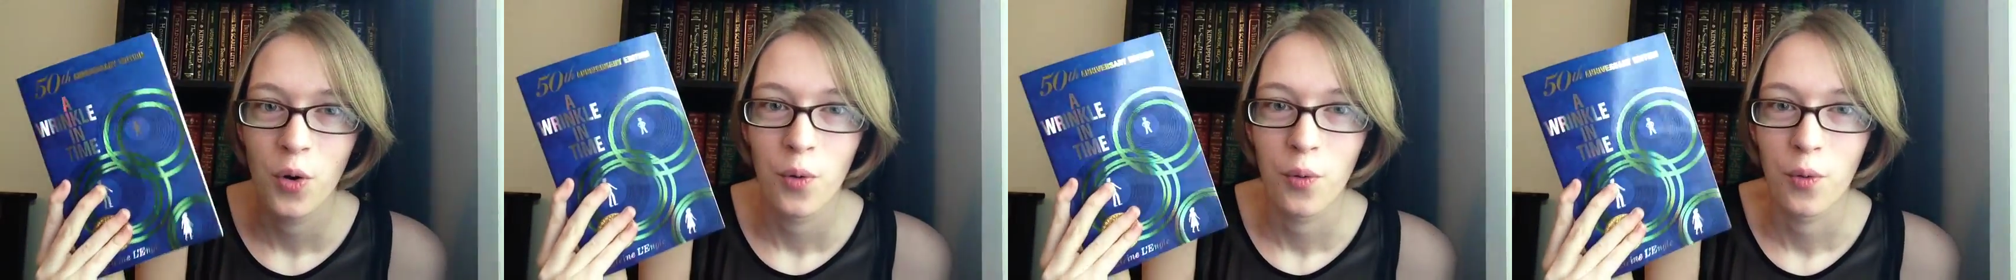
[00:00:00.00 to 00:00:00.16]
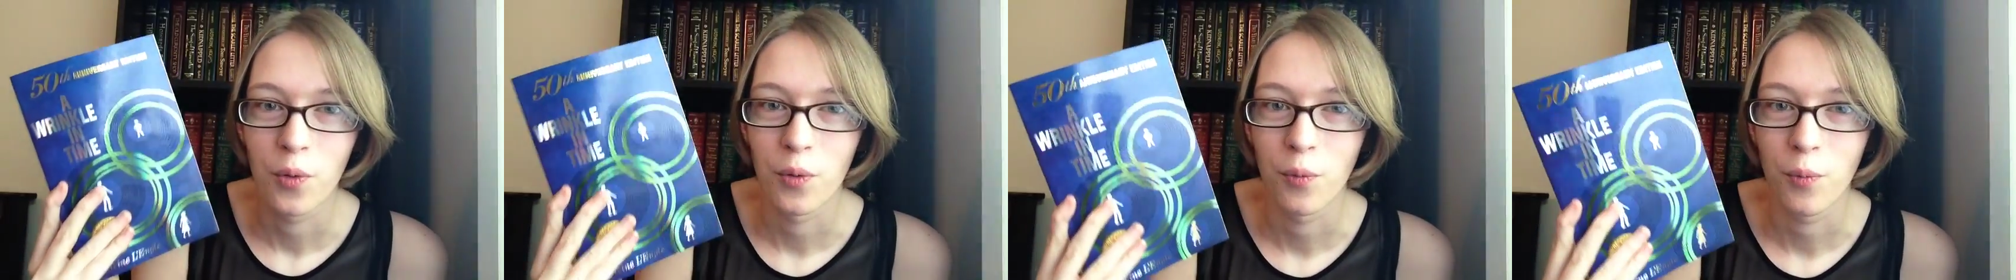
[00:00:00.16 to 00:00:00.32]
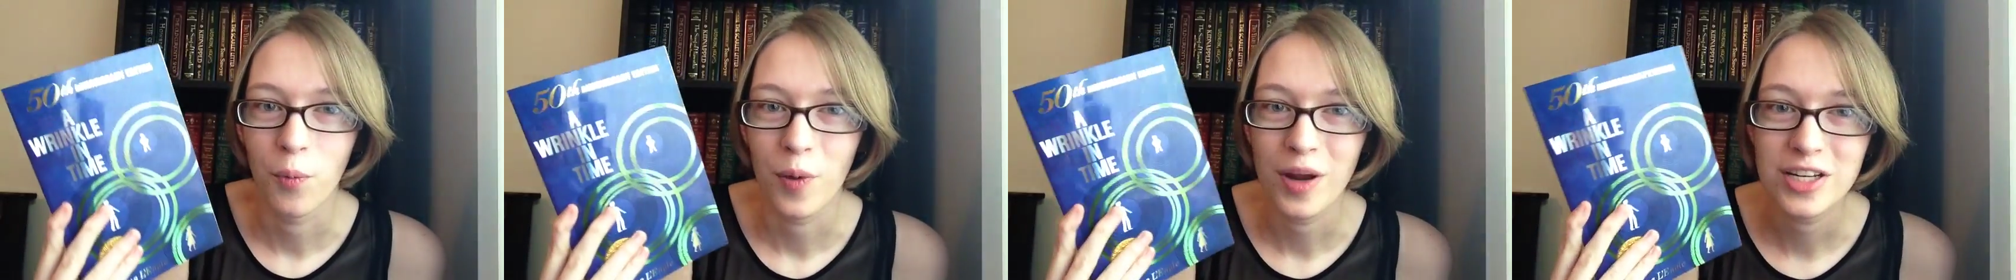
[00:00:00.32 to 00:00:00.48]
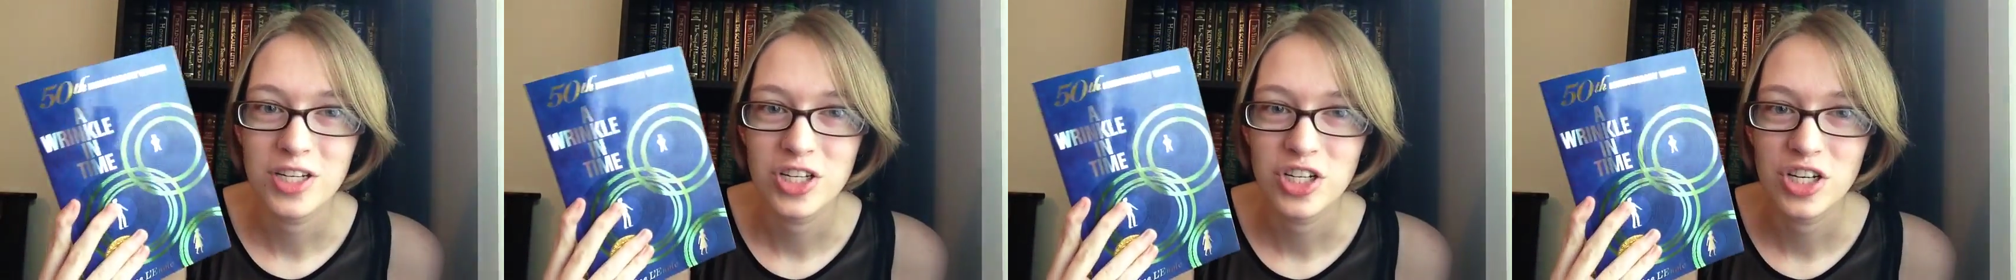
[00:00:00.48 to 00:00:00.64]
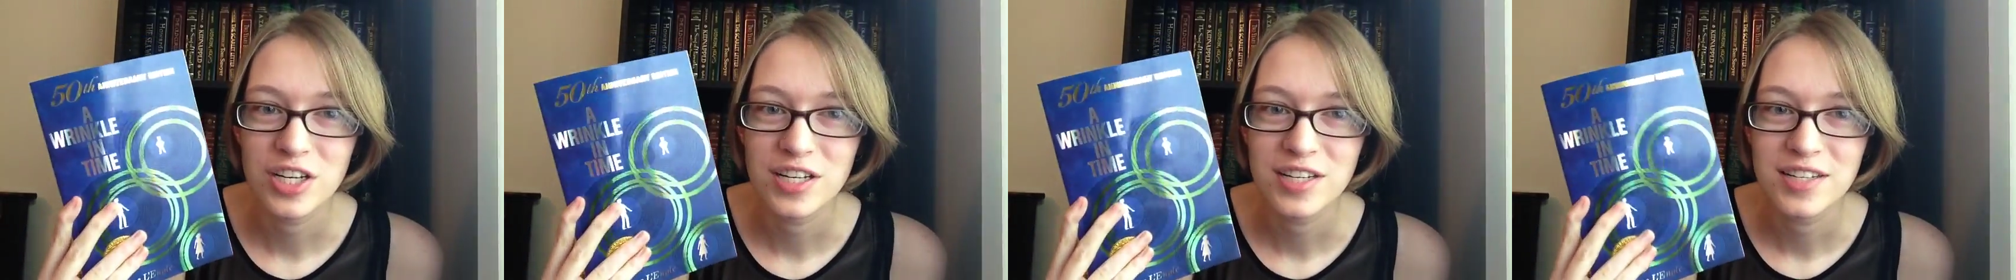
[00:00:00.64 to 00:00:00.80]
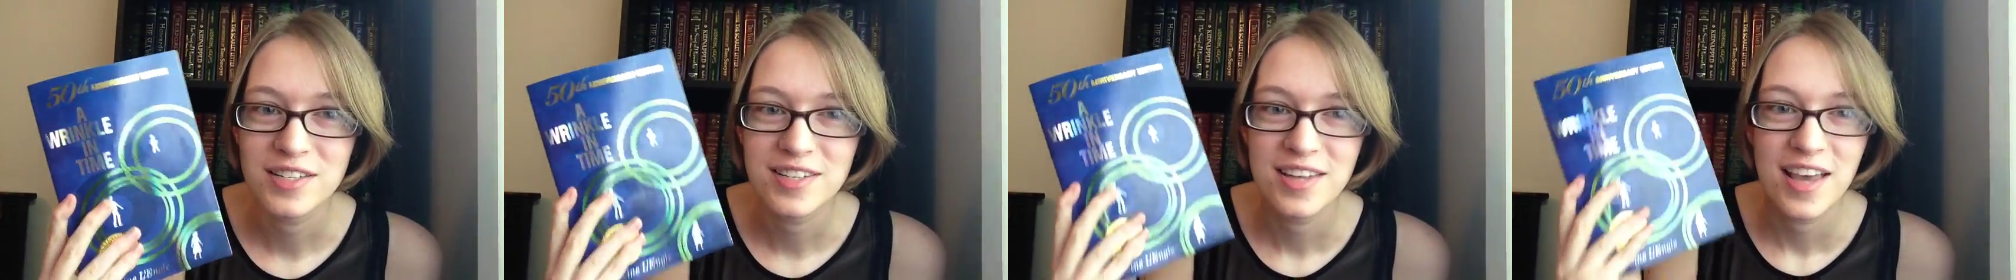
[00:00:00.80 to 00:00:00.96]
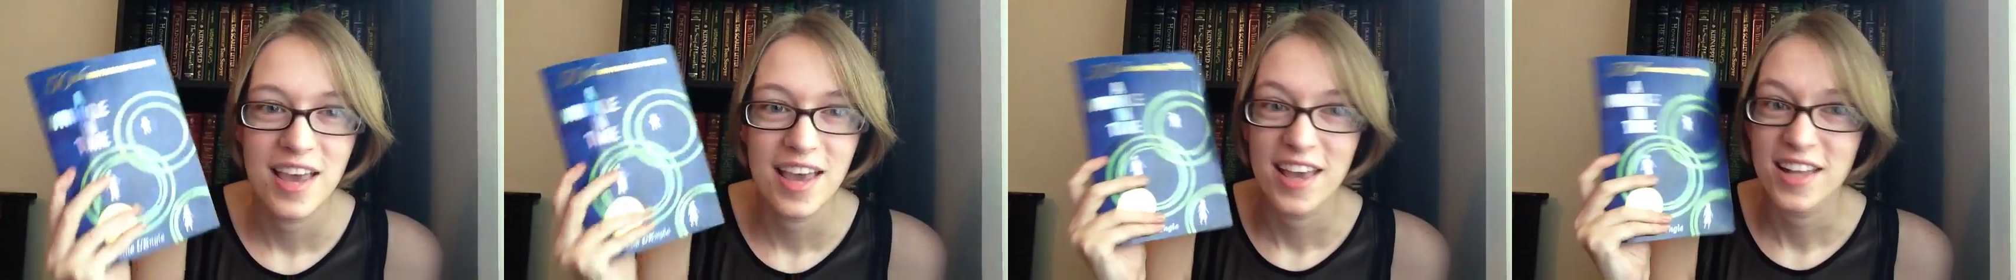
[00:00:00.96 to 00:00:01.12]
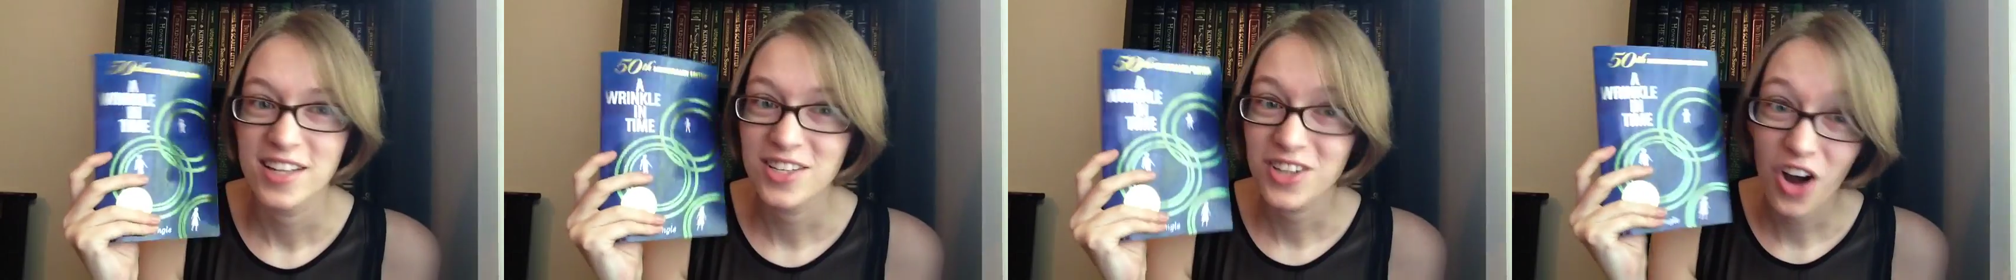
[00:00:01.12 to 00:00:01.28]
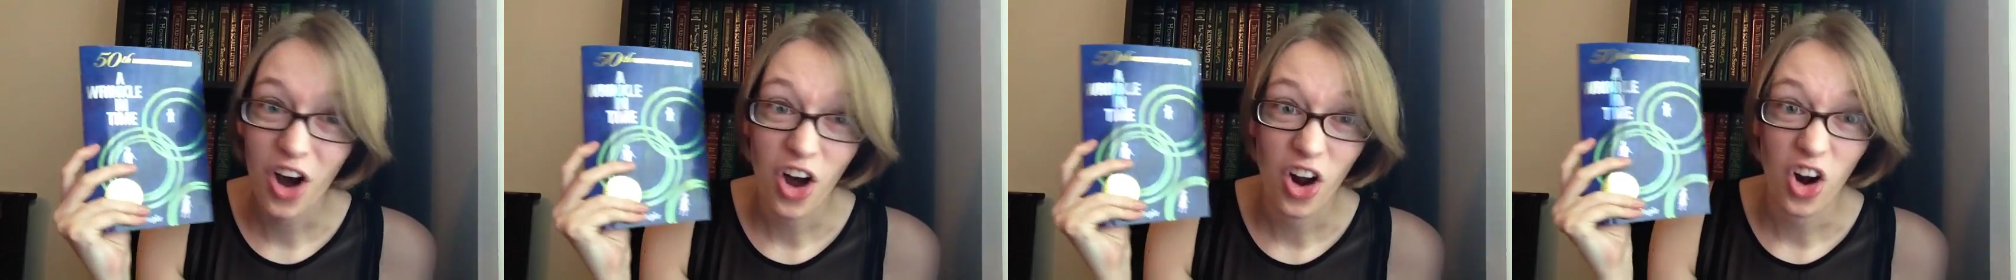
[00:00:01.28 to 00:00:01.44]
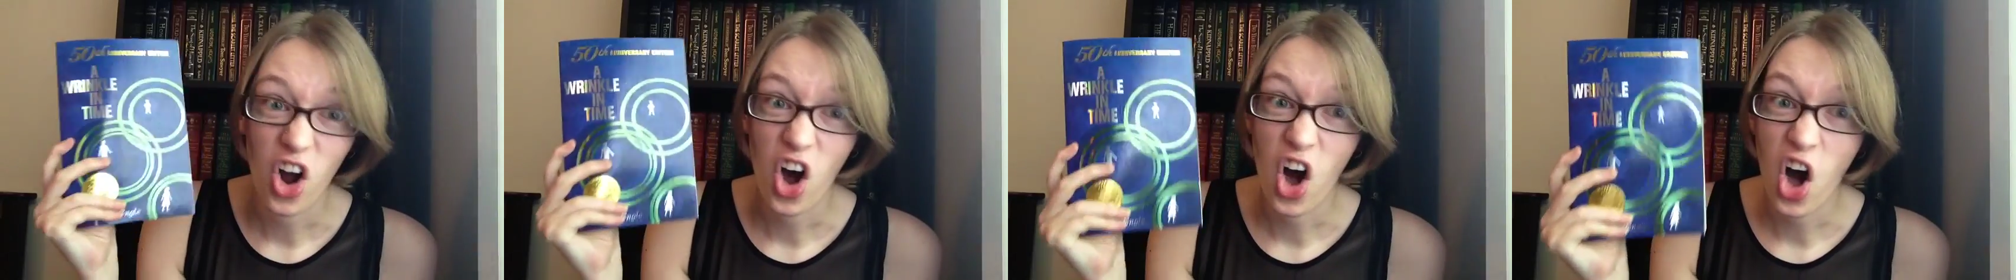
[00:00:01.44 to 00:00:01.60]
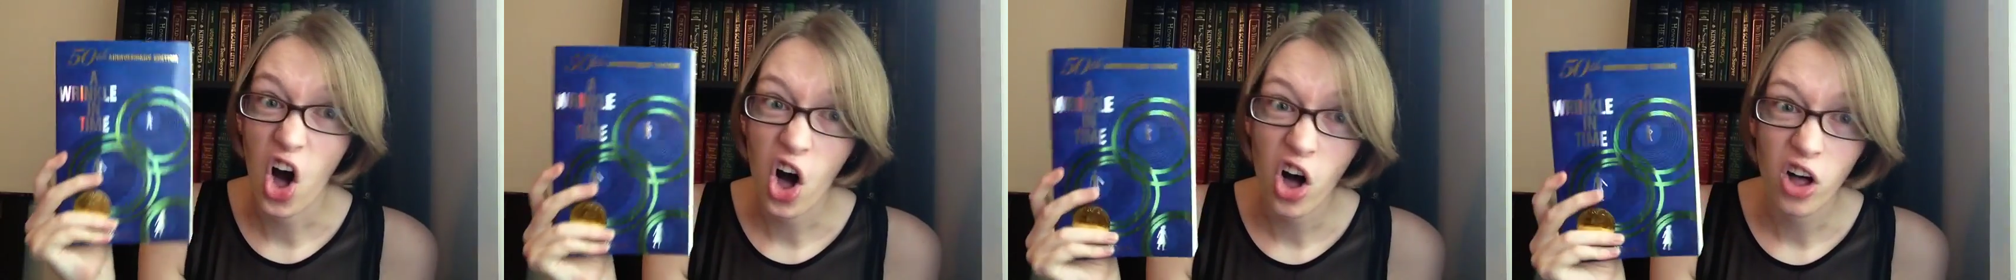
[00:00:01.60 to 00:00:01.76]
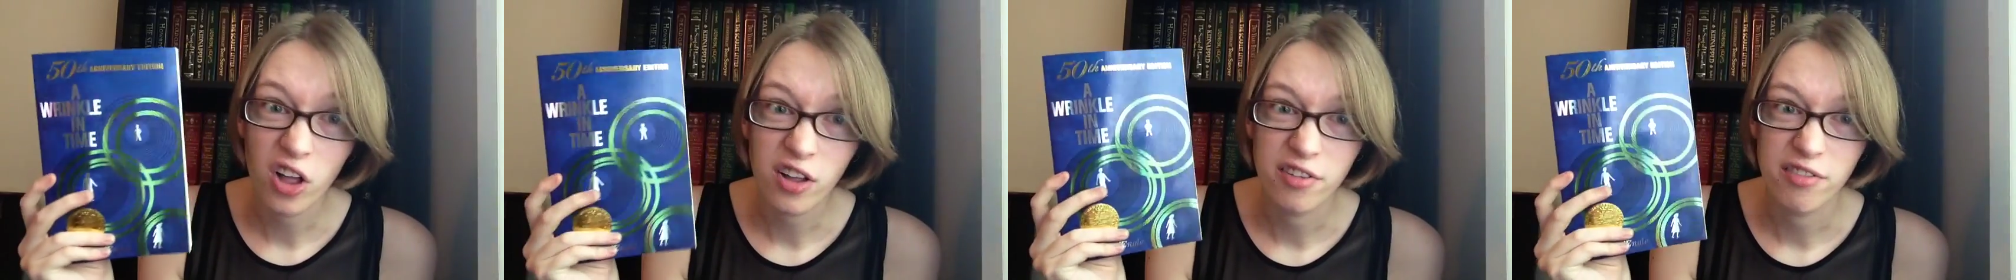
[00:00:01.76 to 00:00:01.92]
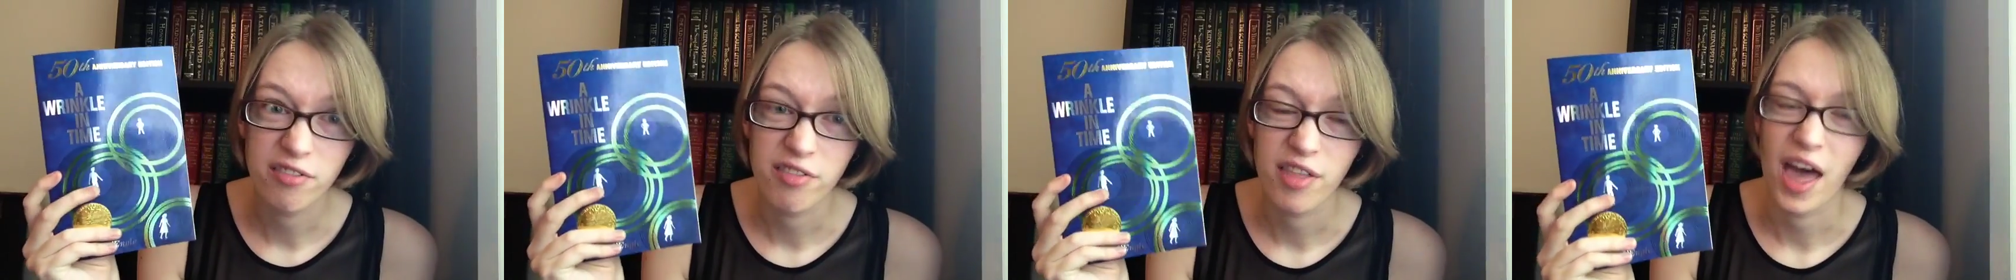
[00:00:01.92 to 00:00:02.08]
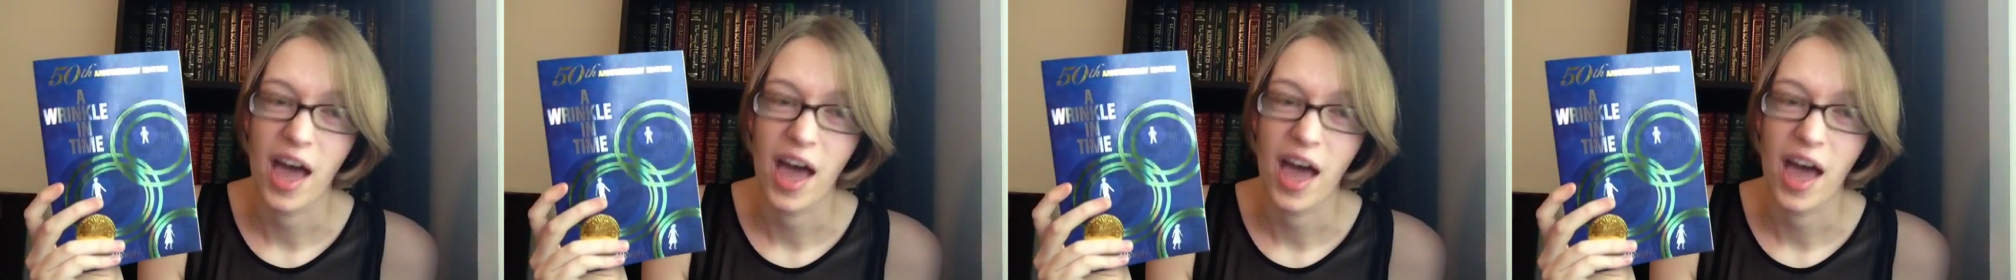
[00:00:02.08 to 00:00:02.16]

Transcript: or witches. It's got all of